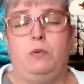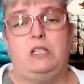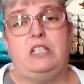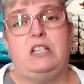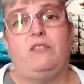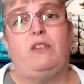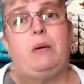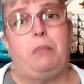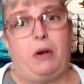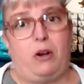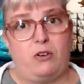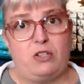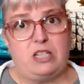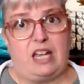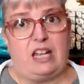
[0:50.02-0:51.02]
to a different
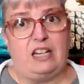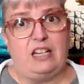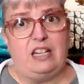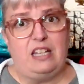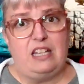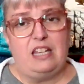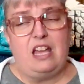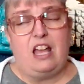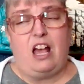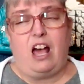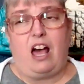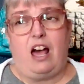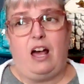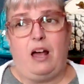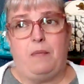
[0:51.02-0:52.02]
person
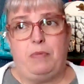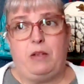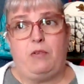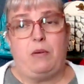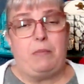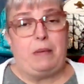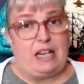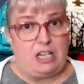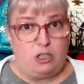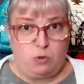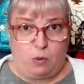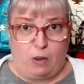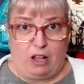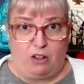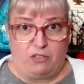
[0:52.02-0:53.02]
the remaining
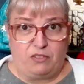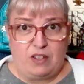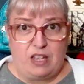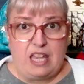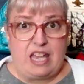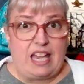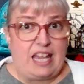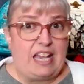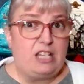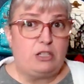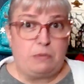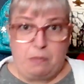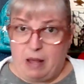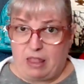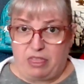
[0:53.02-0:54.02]
12
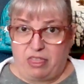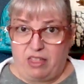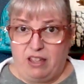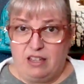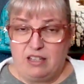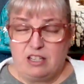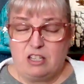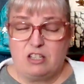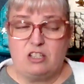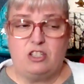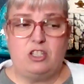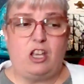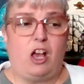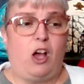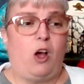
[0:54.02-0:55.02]
each month.
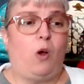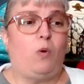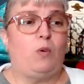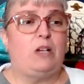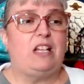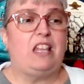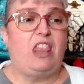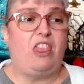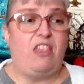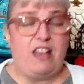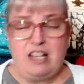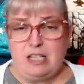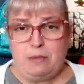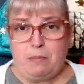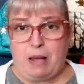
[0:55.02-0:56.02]
So
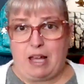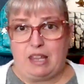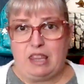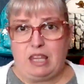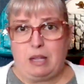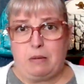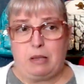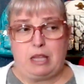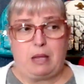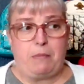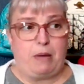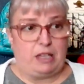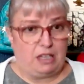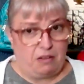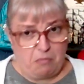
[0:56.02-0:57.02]
this month, the
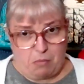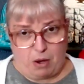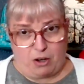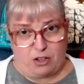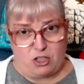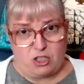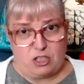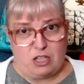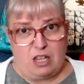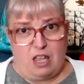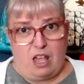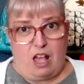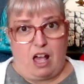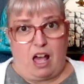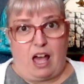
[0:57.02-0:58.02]
month of March,
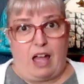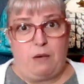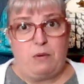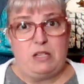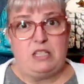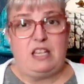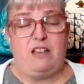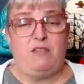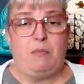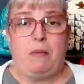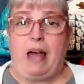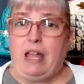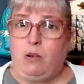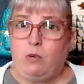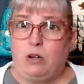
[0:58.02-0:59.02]
I received
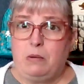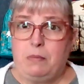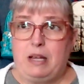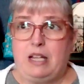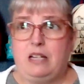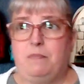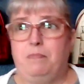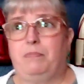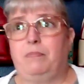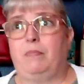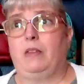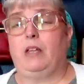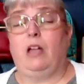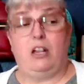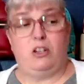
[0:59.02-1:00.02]
my ornament,
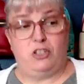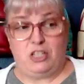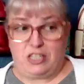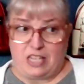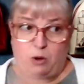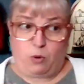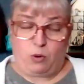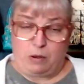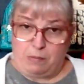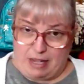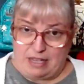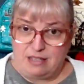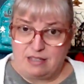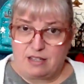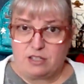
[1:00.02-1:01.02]
I should say
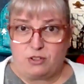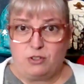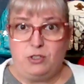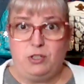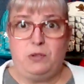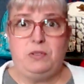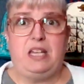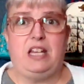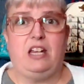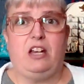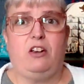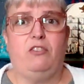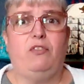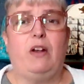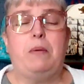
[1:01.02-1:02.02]
ornaments, because there's two sitting
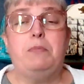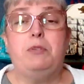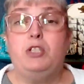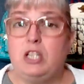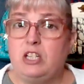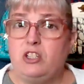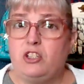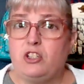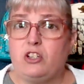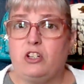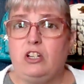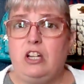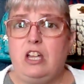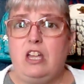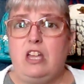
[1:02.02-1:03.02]
here, from
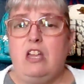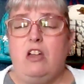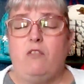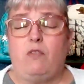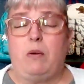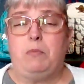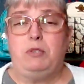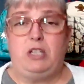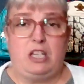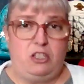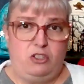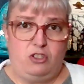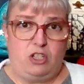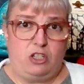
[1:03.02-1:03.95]
Ginger, from just